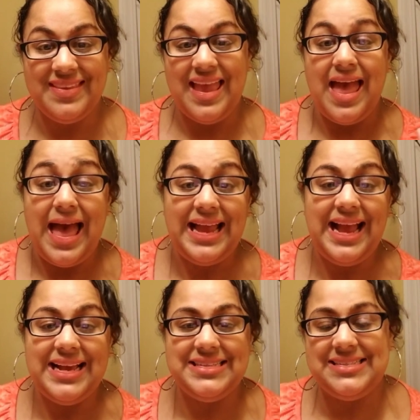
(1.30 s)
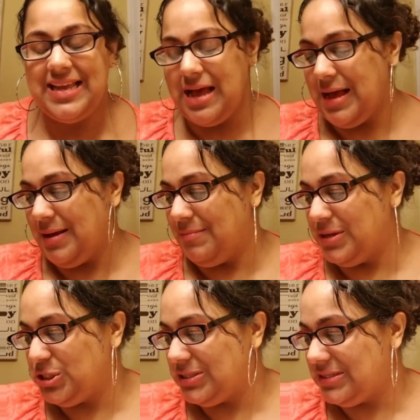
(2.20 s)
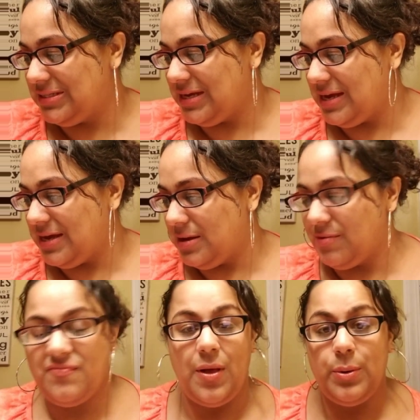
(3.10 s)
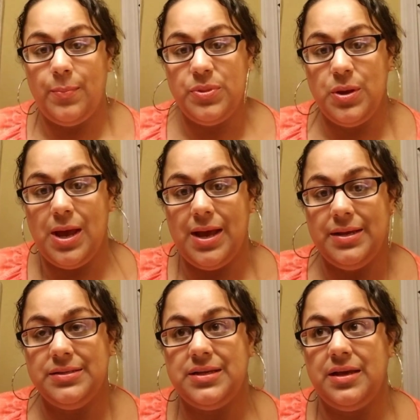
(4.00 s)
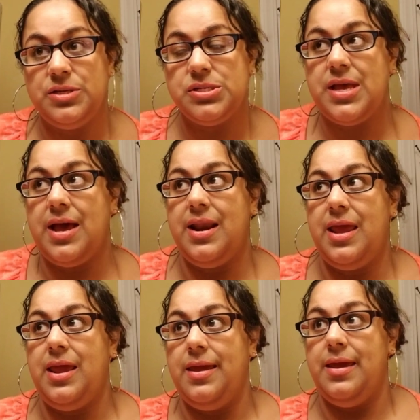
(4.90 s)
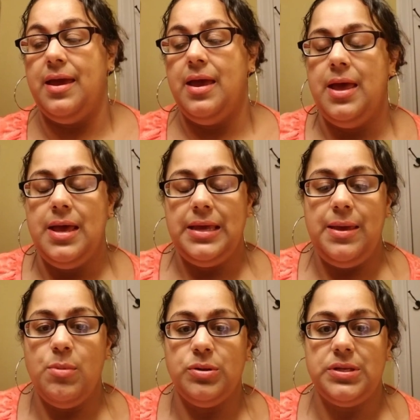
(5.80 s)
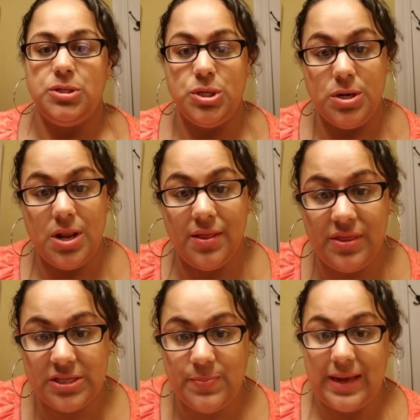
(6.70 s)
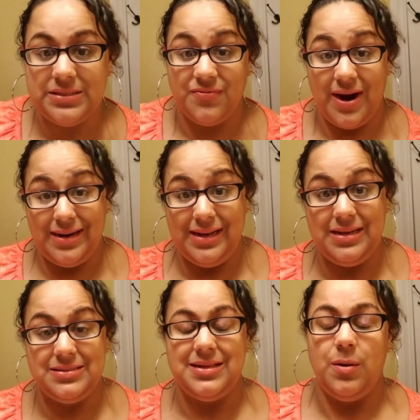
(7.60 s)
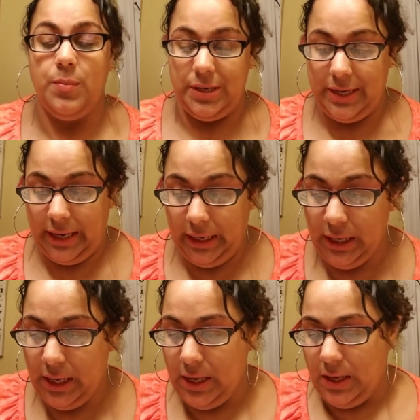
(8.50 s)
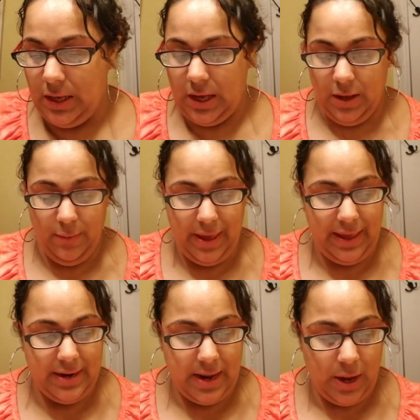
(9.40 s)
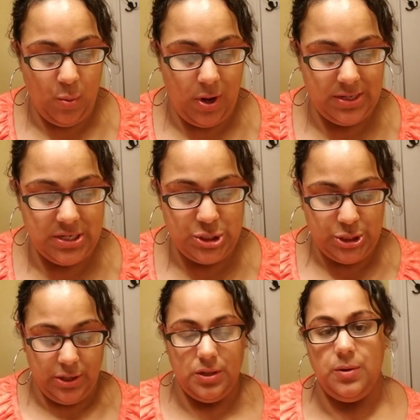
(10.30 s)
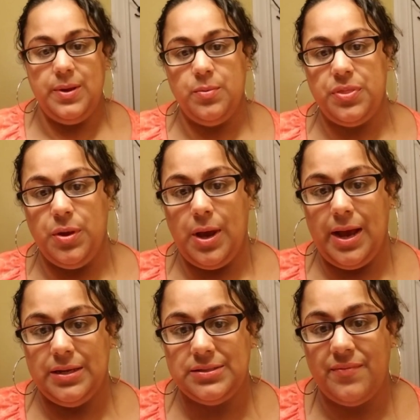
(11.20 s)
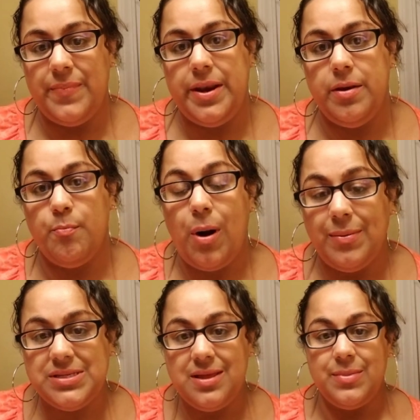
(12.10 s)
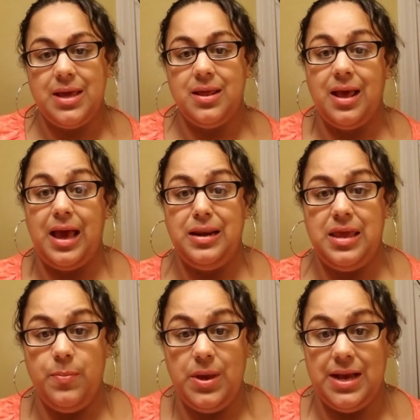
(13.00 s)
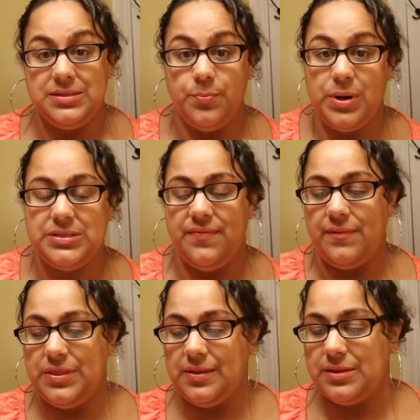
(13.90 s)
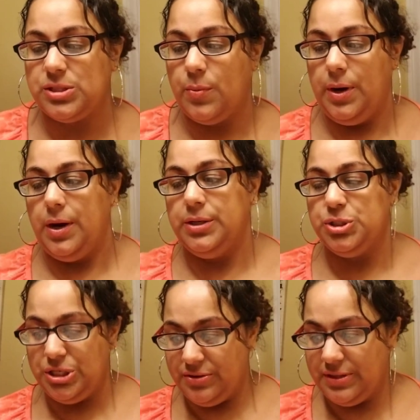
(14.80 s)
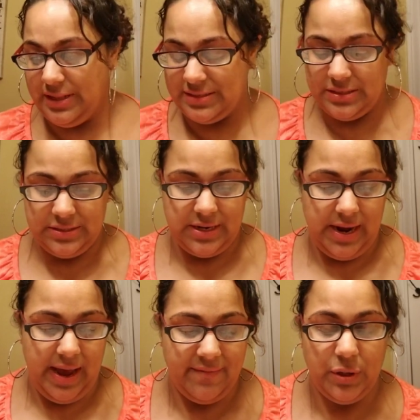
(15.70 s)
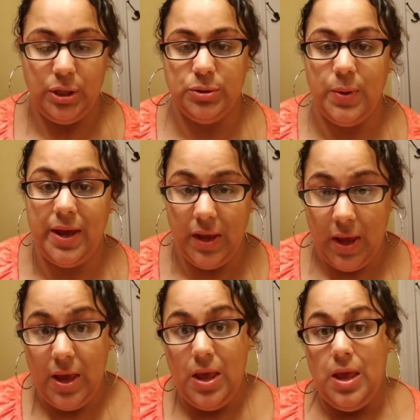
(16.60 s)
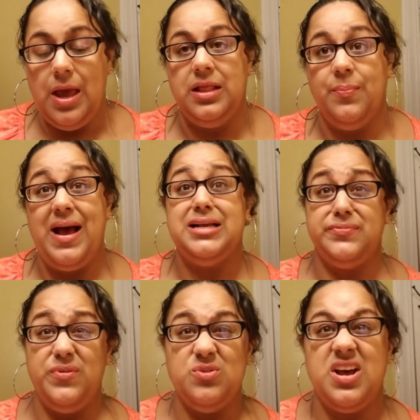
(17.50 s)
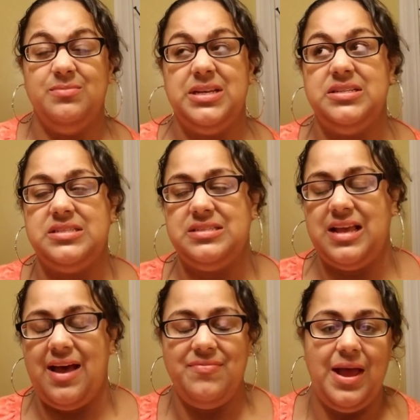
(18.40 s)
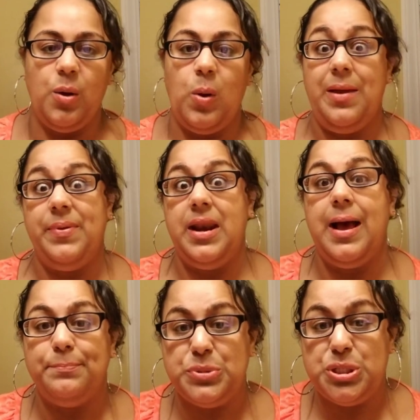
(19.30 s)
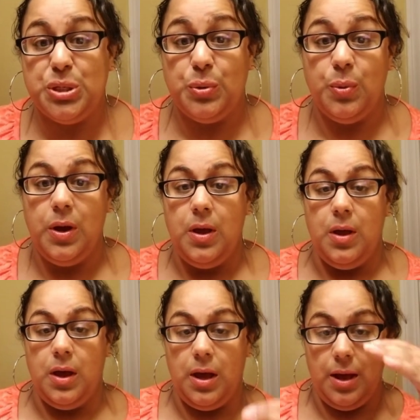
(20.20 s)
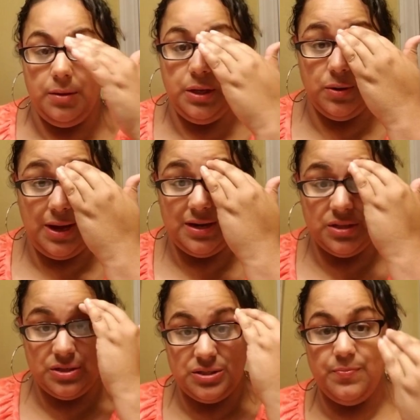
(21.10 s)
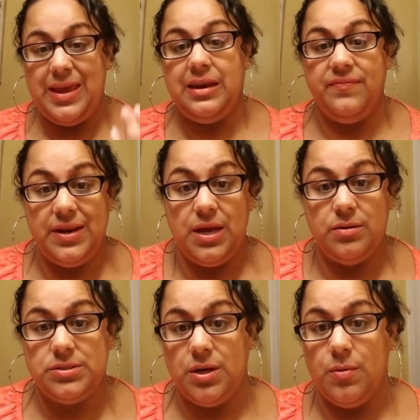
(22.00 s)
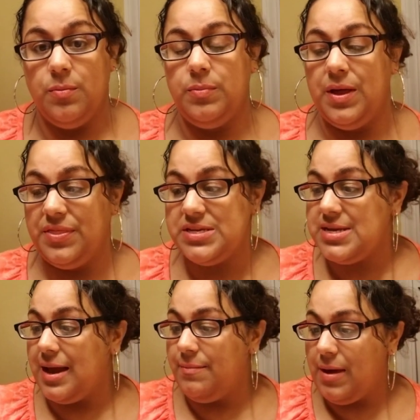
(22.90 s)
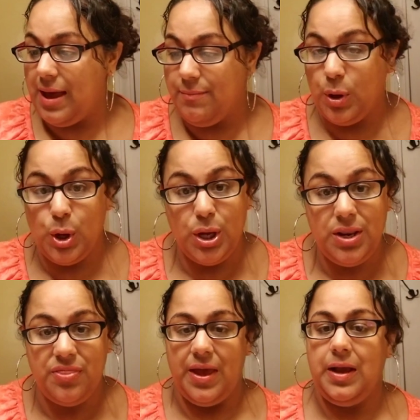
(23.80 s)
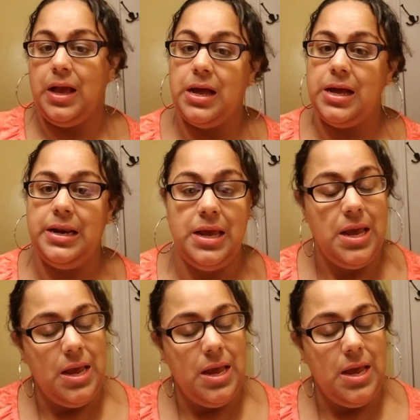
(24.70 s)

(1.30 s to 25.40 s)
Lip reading: Hi guys, just following up with you guys. I just had a chemo session this past Friday. It's now Monday, and I wanted to share a little bit with you guys. I've been promising I'm going to kind of keep you guys abreast of everything that's going on and share the lessons that I have along the way. And the past few times I just have not quite been up to, kind of like making a video. So this time I'm good, thank God.